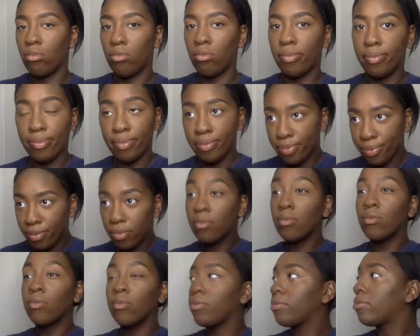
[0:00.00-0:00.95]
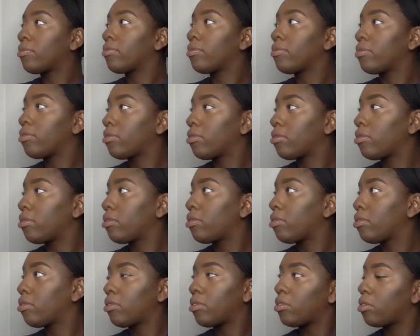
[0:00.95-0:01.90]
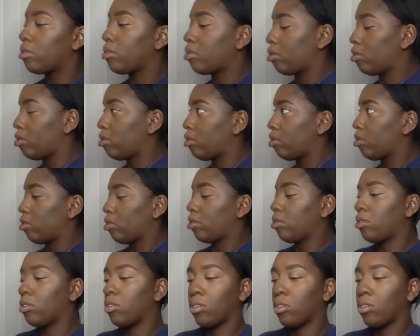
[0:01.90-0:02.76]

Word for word: But for now, it's been doing fine.